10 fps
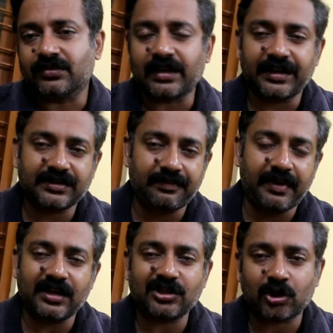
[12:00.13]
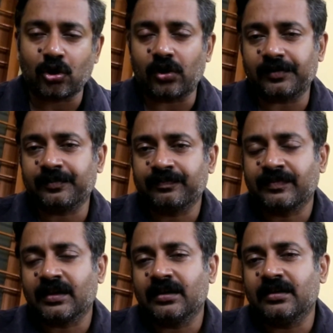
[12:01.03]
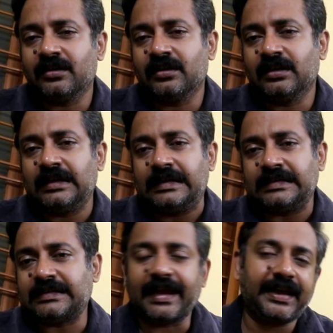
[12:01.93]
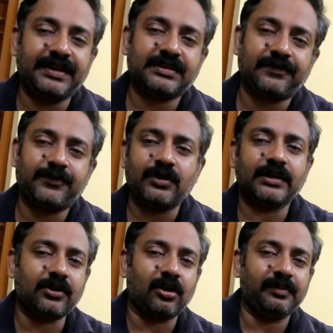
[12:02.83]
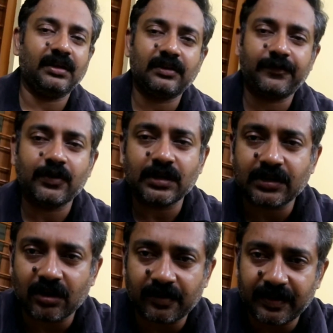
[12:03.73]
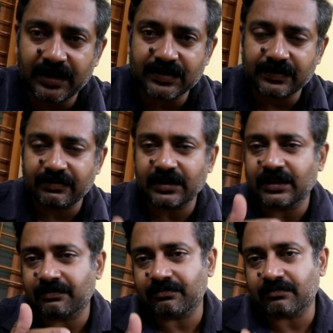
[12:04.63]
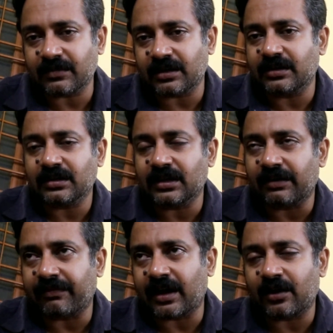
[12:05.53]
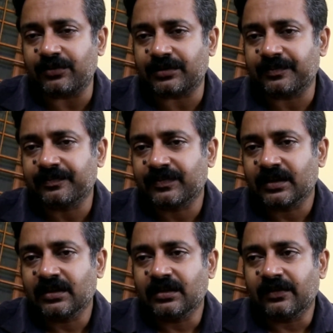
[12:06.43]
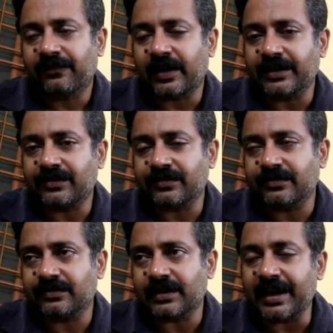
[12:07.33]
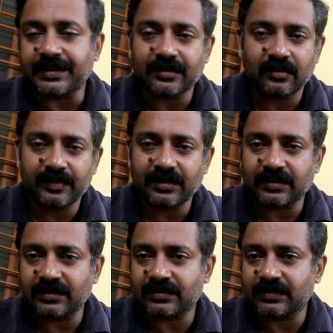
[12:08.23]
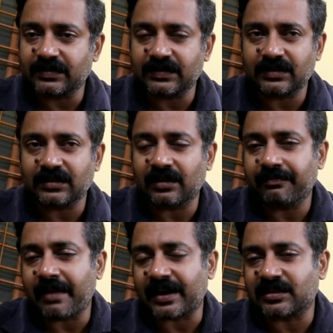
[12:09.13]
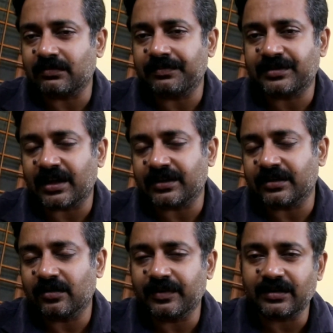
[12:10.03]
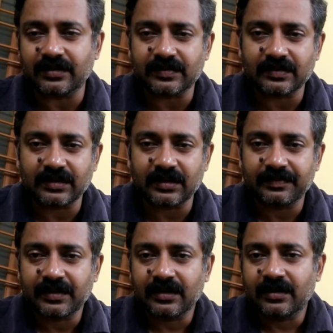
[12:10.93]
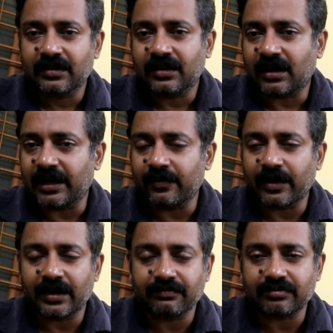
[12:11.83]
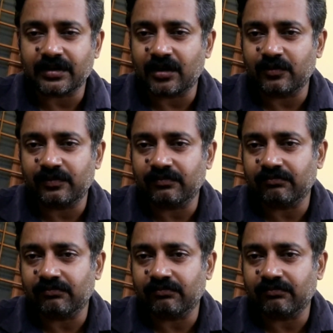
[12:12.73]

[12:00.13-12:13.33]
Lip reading: So that is a major con. Second is the fuel economy. The fuel economy is really around 5 to 8 kilometers in the city and maximum 10 kilometers in the highway. So